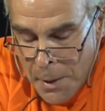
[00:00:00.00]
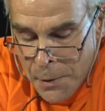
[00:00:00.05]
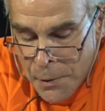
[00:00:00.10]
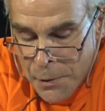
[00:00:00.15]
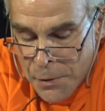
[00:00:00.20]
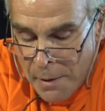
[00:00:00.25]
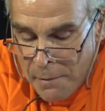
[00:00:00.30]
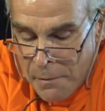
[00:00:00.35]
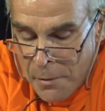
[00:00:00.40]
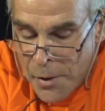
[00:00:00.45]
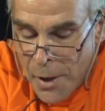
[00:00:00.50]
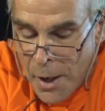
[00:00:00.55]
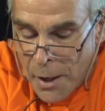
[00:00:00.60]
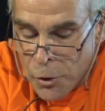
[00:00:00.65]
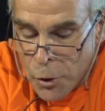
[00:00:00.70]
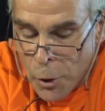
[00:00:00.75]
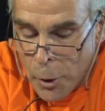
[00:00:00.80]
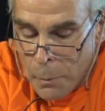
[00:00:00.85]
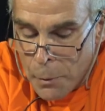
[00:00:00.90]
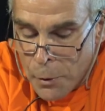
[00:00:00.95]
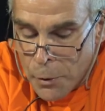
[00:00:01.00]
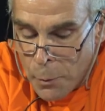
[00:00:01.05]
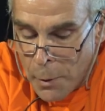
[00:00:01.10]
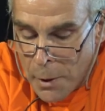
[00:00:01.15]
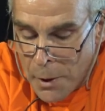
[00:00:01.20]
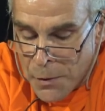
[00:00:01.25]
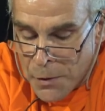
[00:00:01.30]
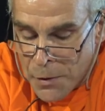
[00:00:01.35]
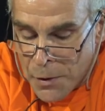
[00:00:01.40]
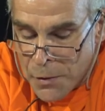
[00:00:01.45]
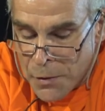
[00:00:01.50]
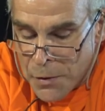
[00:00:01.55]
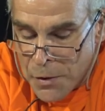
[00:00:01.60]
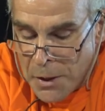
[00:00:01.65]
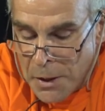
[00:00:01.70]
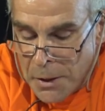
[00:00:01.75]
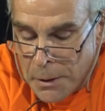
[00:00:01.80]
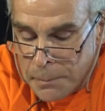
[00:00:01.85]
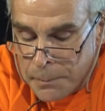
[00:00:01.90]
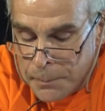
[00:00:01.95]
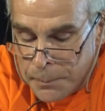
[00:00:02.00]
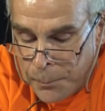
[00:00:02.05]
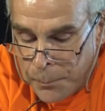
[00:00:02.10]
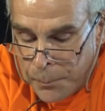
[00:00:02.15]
7th October 2016.